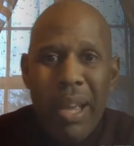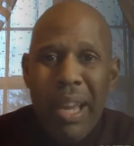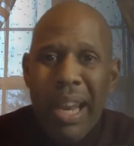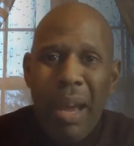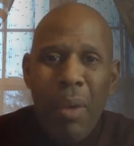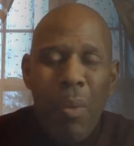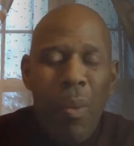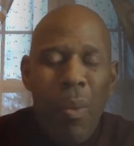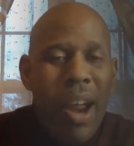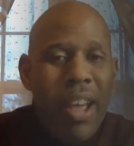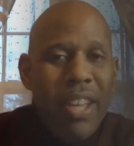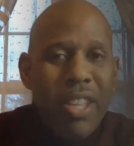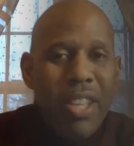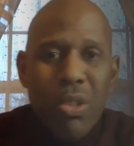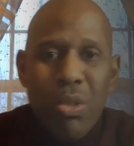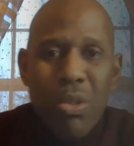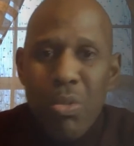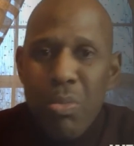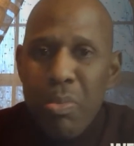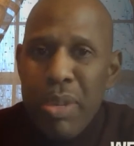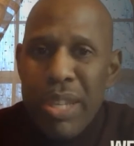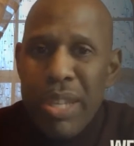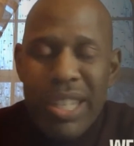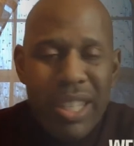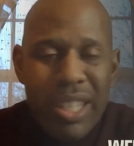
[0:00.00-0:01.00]
Like, why are you
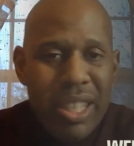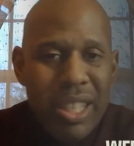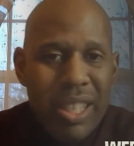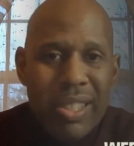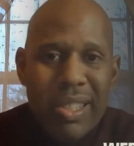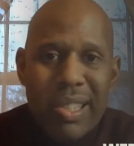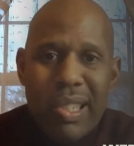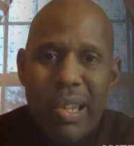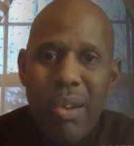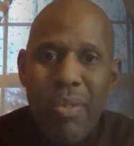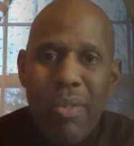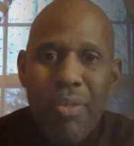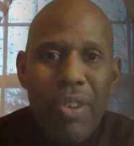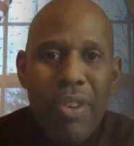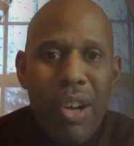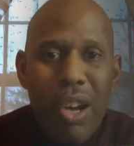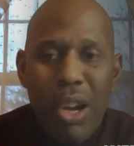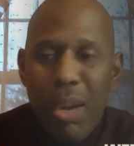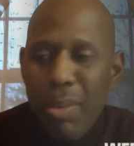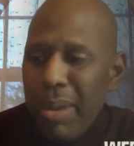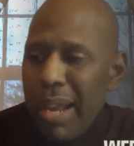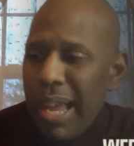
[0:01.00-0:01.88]
beating yourself up?